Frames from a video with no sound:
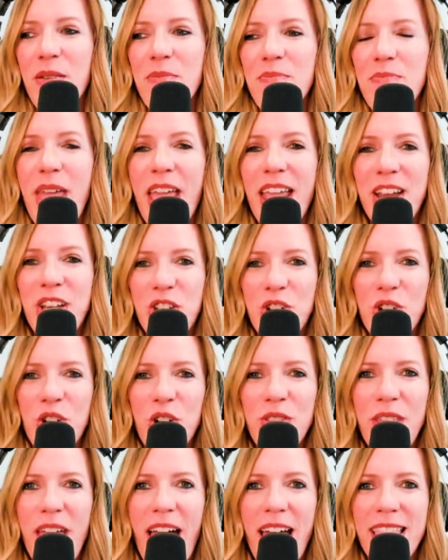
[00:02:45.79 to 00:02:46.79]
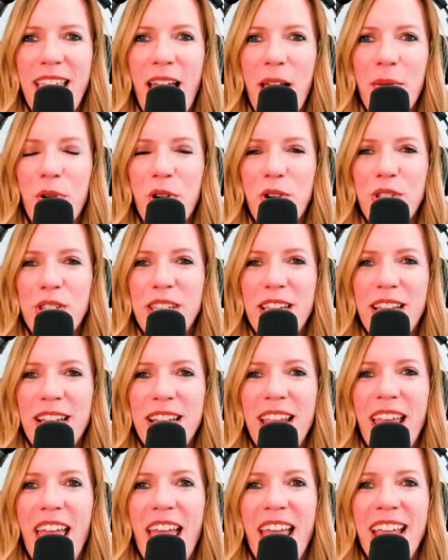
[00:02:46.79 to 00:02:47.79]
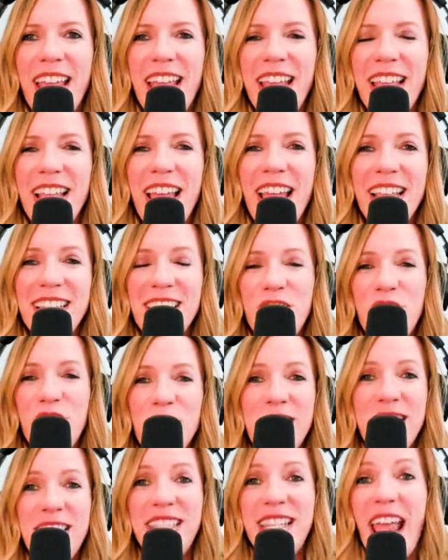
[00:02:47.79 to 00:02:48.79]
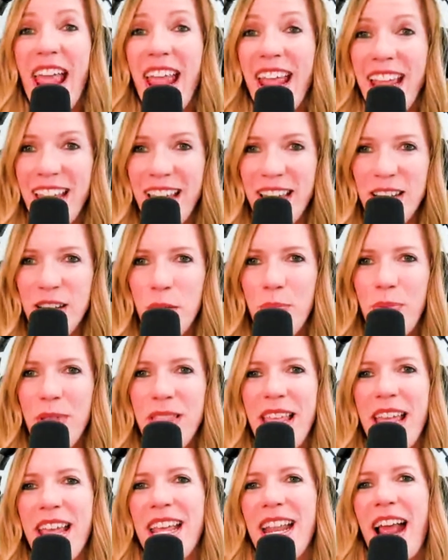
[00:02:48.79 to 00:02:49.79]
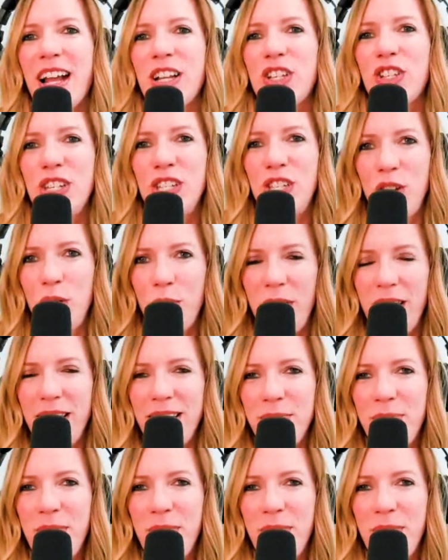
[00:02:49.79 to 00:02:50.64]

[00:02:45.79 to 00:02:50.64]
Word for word: make sure that that person isn't just saying it, but they can actually do it.